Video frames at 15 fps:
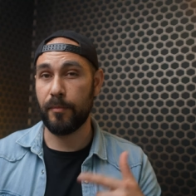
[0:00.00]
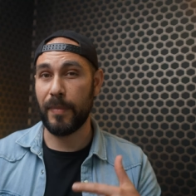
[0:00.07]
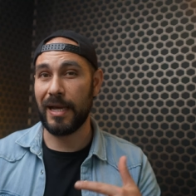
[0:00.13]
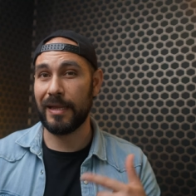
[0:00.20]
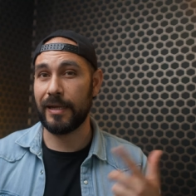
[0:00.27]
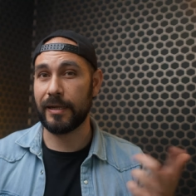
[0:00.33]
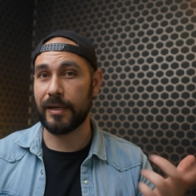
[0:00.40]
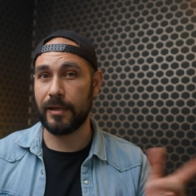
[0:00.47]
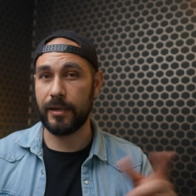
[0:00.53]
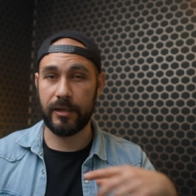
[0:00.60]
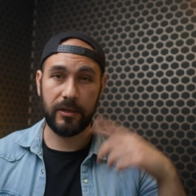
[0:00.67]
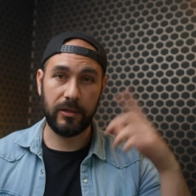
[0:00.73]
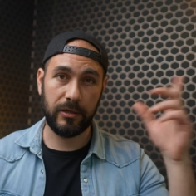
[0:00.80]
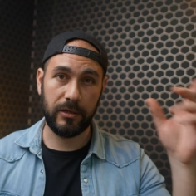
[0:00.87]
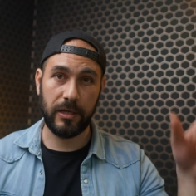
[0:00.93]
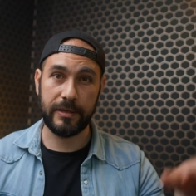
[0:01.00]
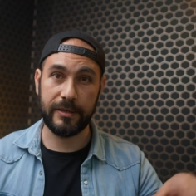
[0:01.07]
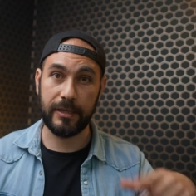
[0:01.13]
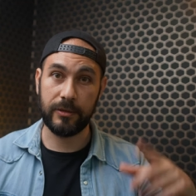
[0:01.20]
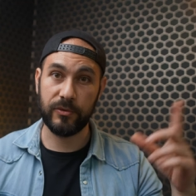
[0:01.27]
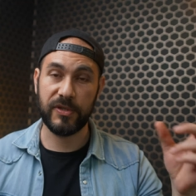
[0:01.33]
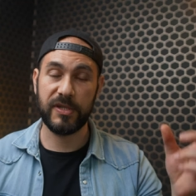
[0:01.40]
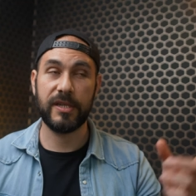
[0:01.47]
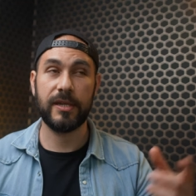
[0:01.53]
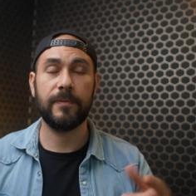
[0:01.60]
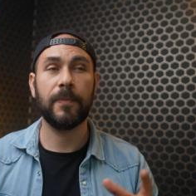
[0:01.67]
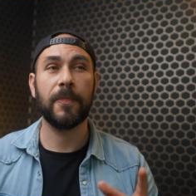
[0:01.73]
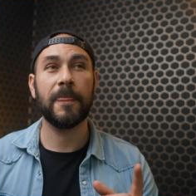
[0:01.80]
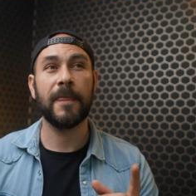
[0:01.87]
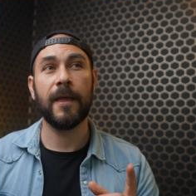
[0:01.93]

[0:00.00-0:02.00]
Malaga, Andalusia,